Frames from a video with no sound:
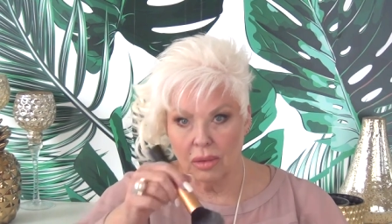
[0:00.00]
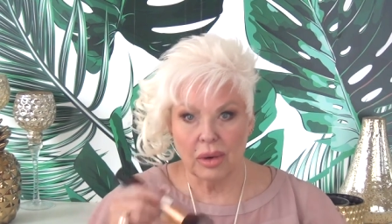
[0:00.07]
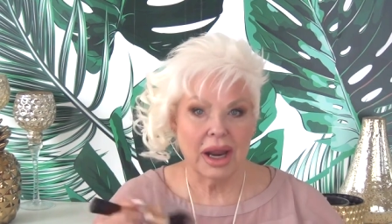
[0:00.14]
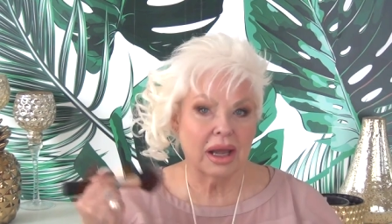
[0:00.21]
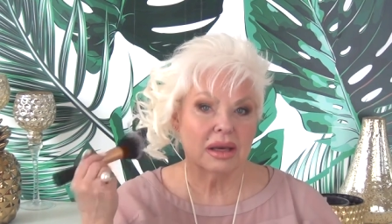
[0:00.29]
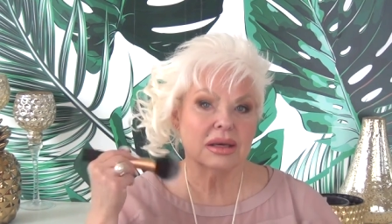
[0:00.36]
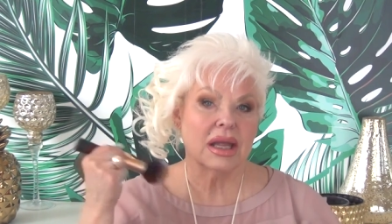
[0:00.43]

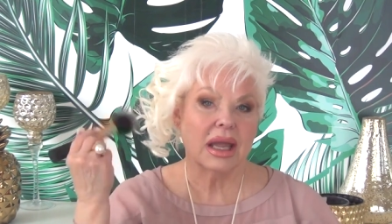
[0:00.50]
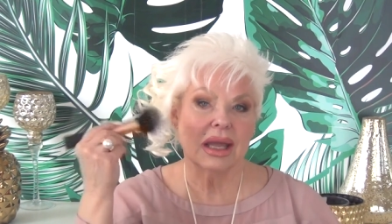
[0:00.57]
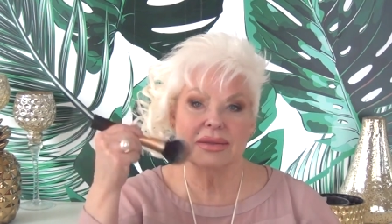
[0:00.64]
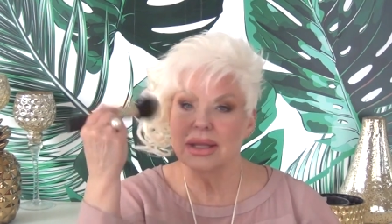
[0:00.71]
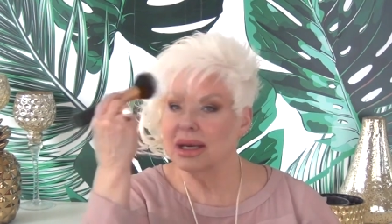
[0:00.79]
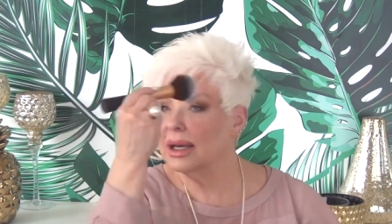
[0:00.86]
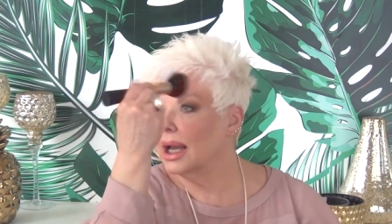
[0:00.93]
around
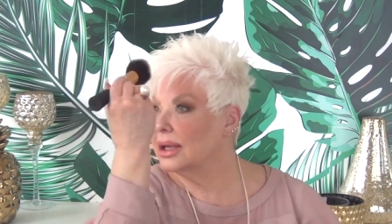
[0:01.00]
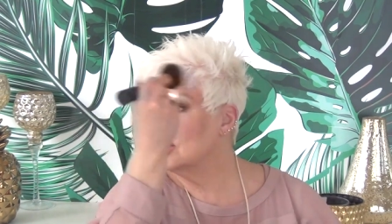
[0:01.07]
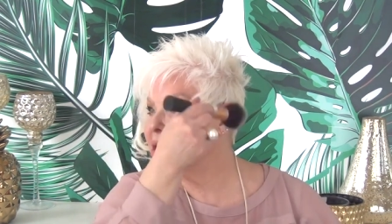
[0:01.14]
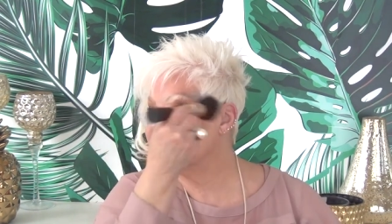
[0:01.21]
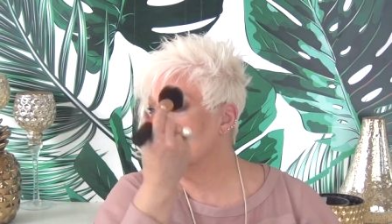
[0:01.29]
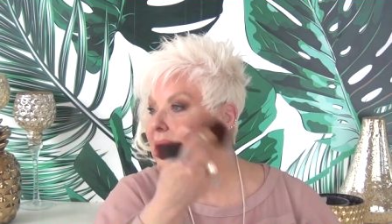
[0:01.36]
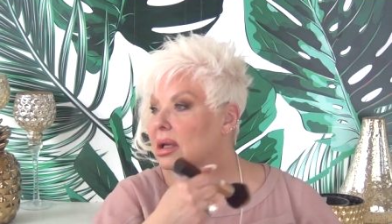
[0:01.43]
and then I
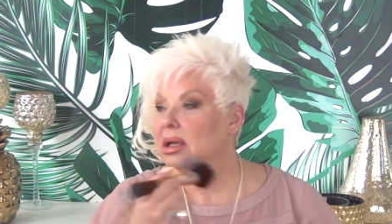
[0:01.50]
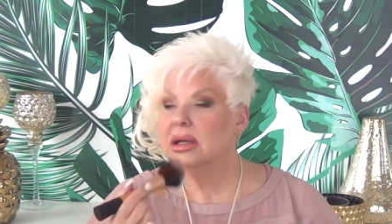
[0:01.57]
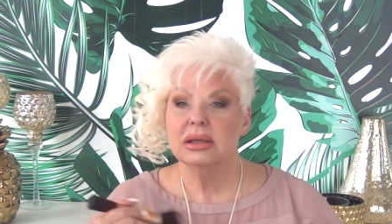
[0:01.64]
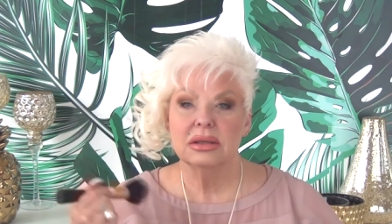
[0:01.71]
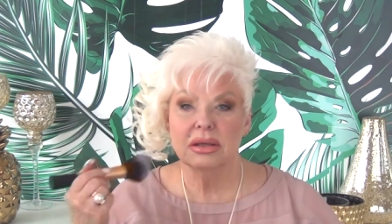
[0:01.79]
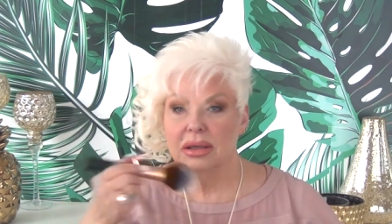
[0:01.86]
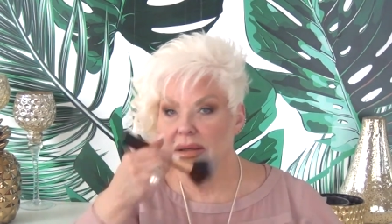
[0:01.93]
just
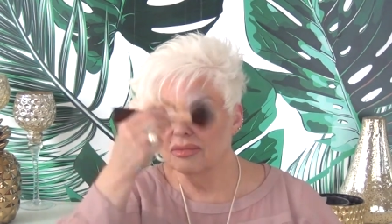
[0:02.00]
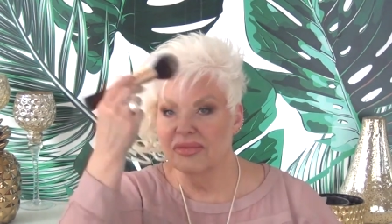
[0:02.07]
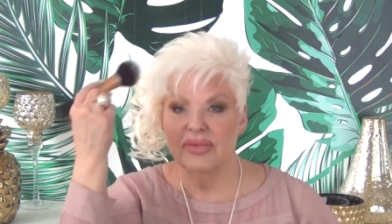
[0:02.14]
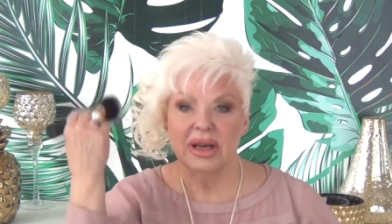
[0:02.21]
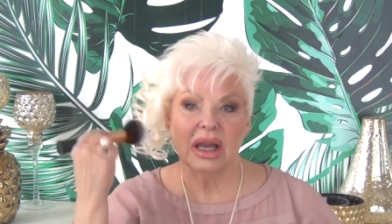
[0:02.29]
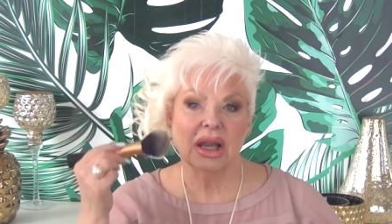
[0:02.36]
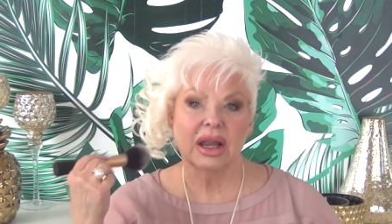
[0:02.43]

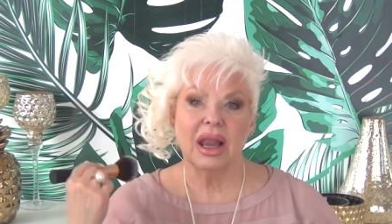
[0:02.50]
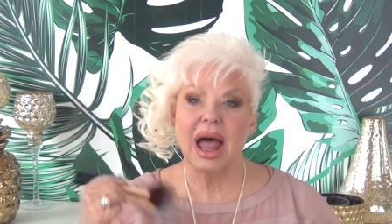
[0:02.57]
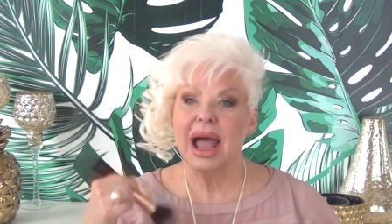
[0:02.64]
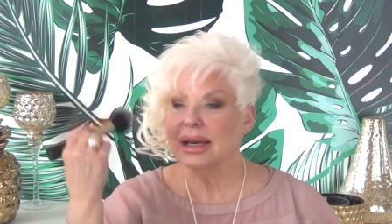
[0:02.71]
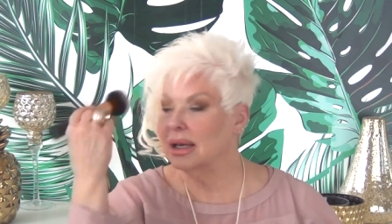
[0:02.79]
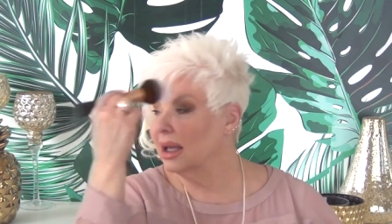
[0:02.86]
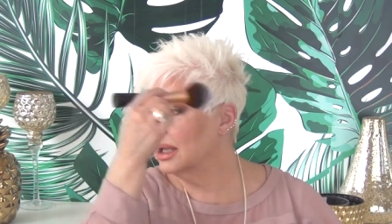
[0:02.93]

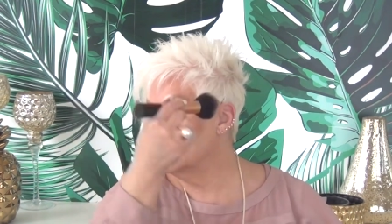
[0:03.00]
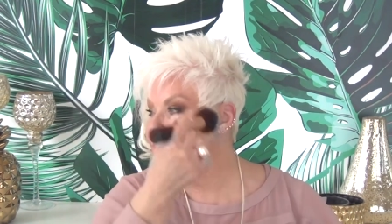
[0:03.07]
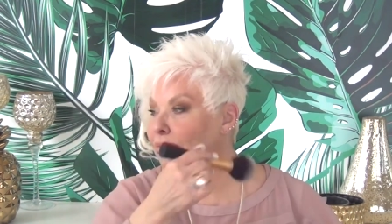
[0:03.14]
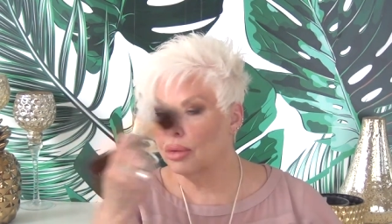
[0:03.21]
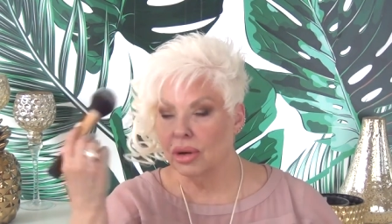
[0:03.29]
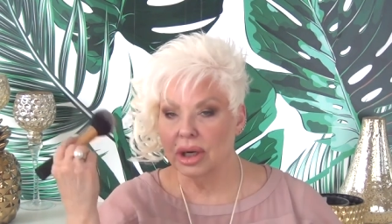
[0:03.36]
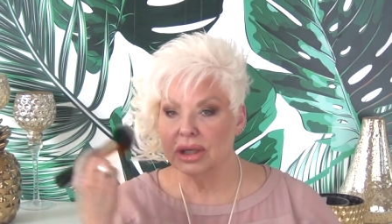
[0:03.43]
lightly
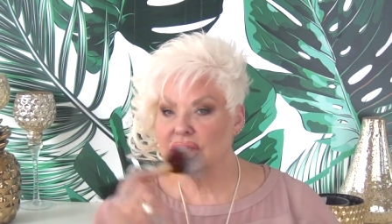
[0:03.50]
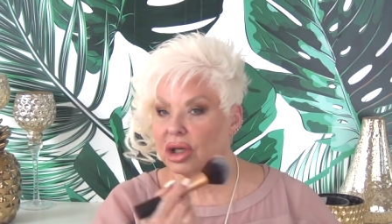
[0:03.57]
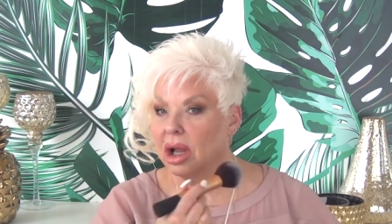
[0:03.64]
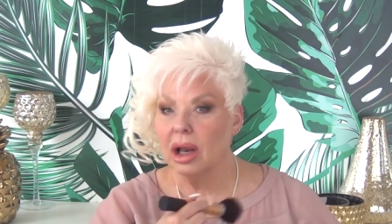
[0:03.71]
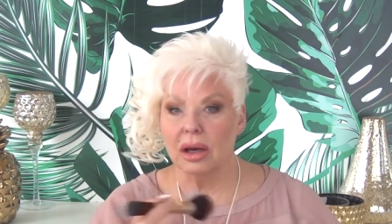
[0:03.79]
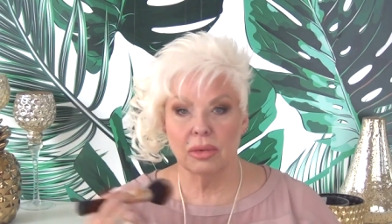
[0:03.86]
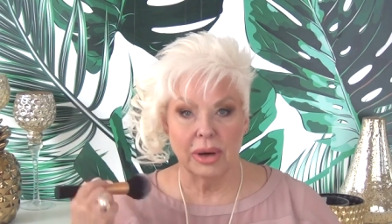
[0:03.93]
brush
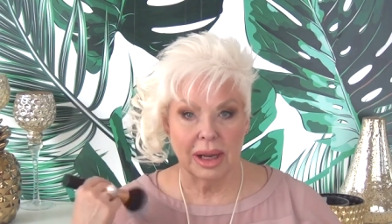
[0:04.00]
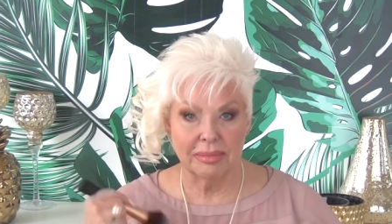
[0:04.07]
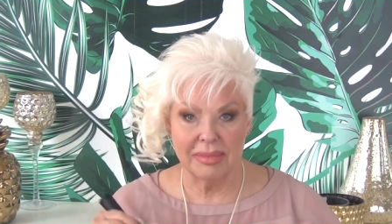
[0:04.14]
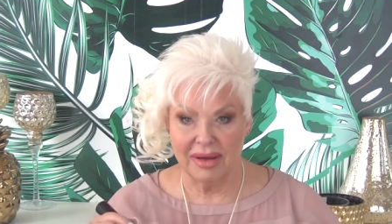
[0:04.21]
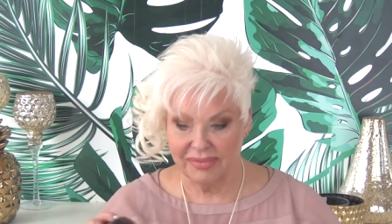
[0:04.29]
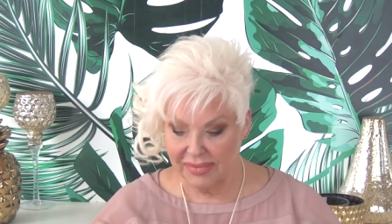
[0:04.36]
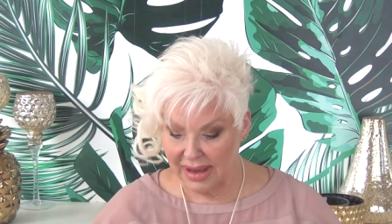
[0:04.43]
all around
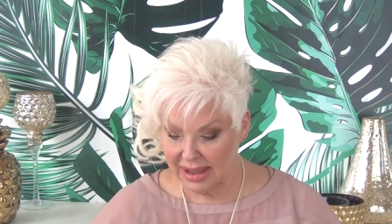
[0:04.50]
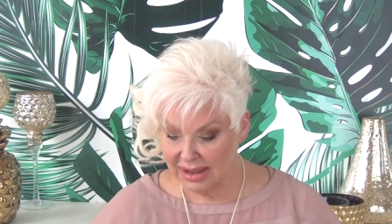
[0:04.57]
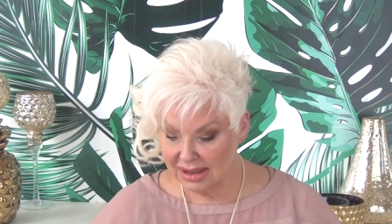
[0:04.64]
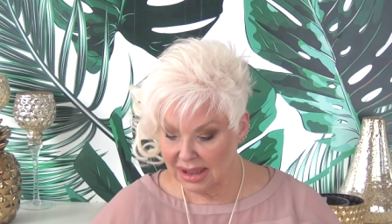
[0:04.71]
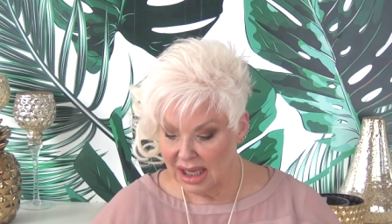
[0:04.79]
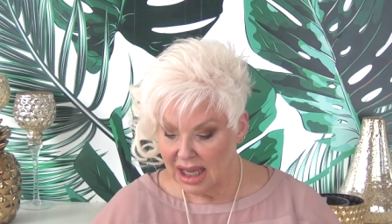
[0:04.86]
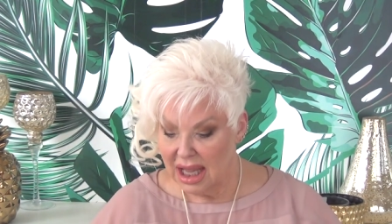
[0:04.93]
my
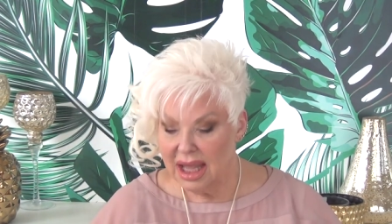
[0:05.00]
face.